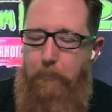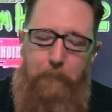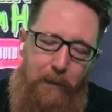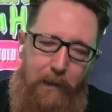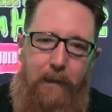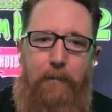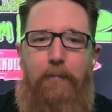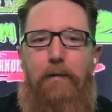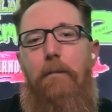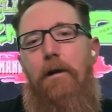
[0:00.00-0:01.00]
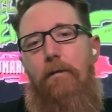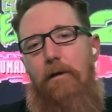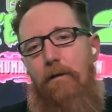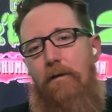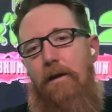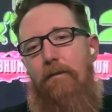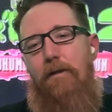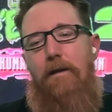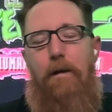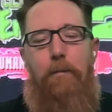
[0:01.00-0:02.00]
But let me know what you think of
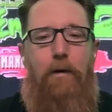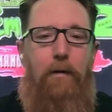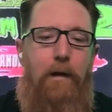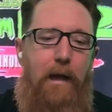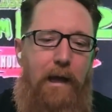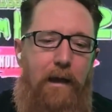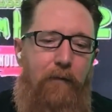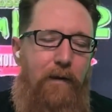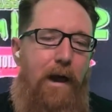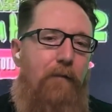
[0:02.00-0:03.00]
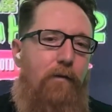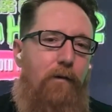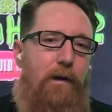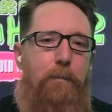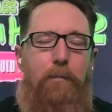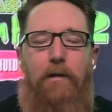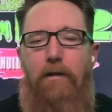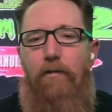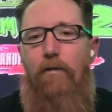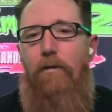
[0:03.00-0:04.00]
it down below. If you haven't already, please do